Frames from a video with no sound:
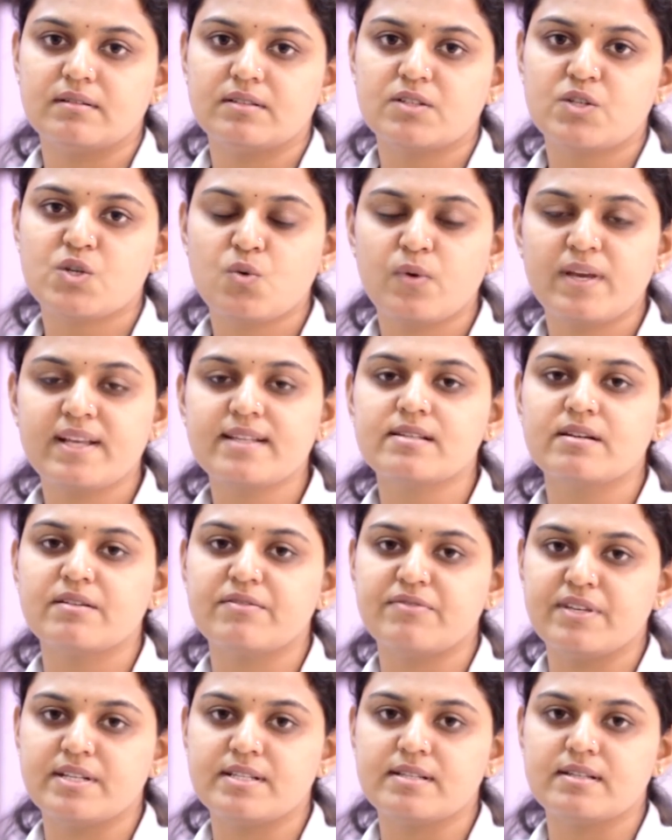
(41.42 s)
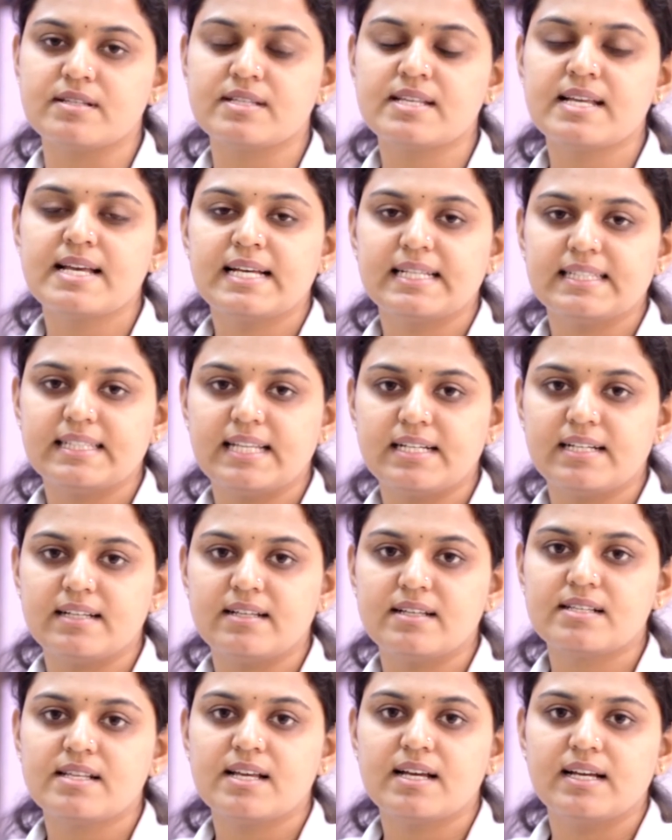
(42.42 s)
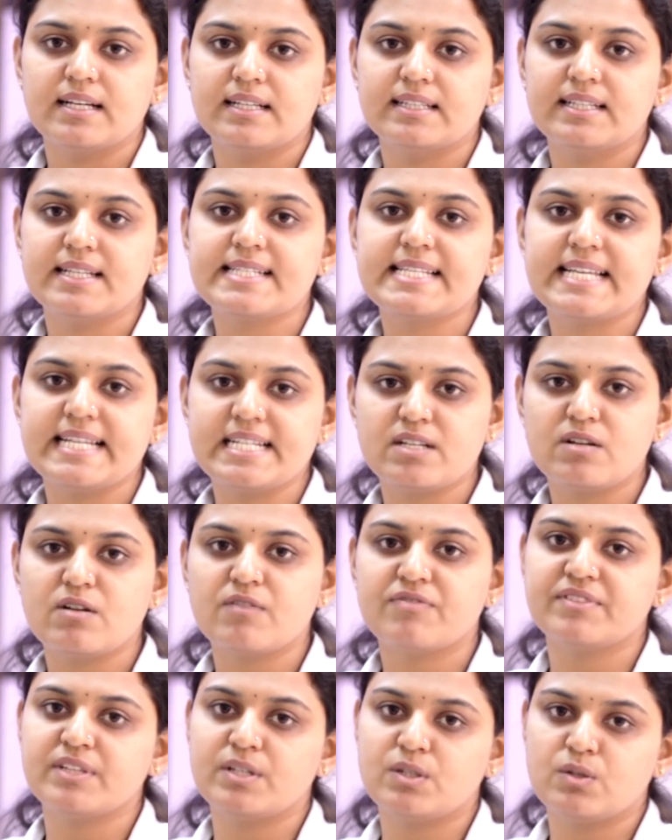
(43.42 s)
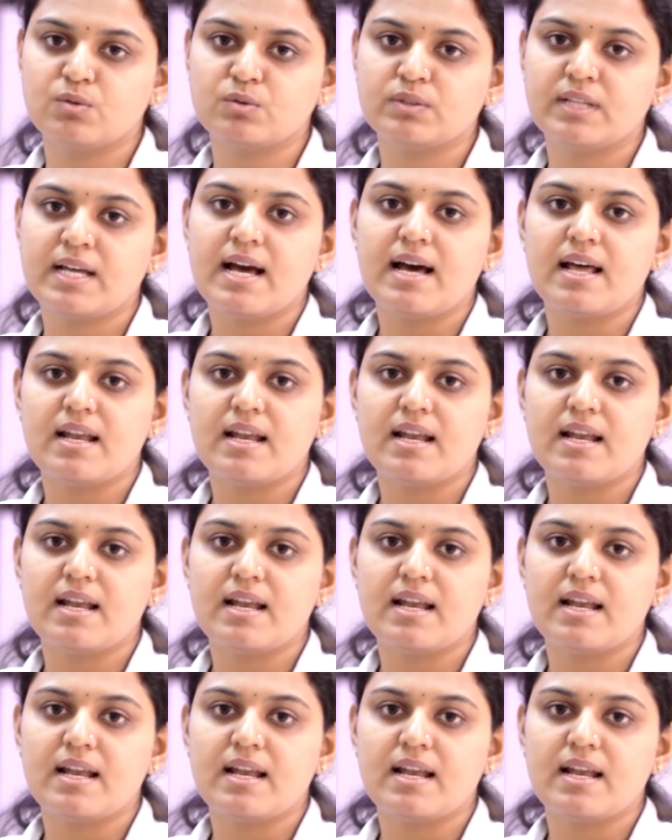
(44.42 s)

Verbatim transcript: chewing surfaces, that is, in the center of the tooth,